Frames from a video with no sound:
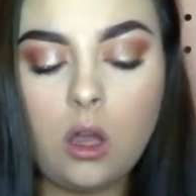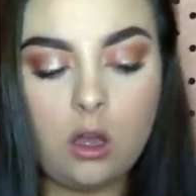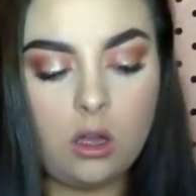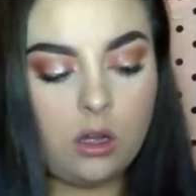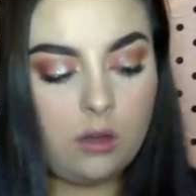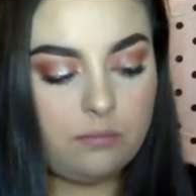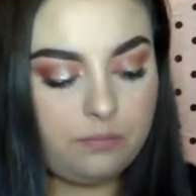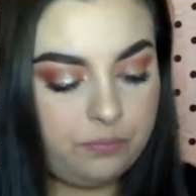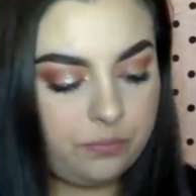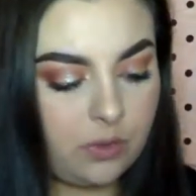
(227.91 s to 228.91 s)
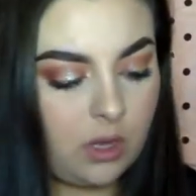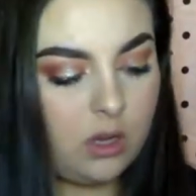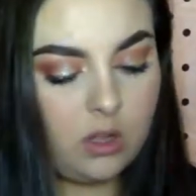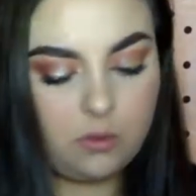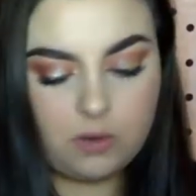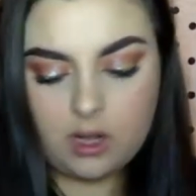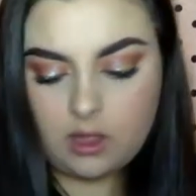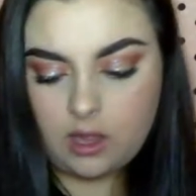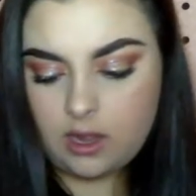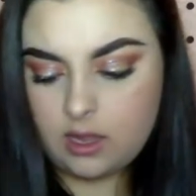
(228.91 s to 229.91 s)
Another one I
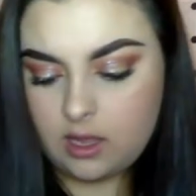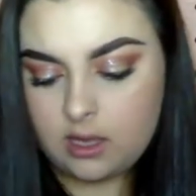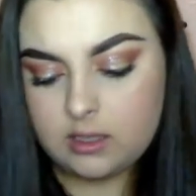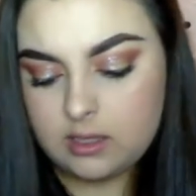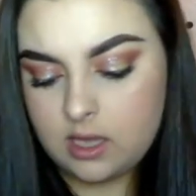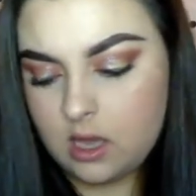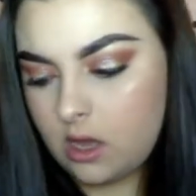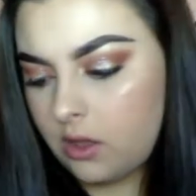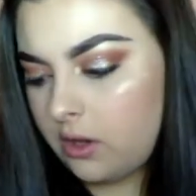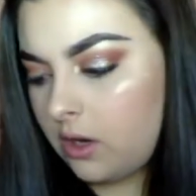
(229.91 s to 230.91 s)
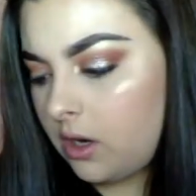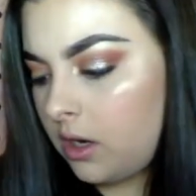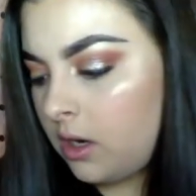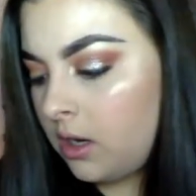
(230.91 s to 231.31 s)
like is the other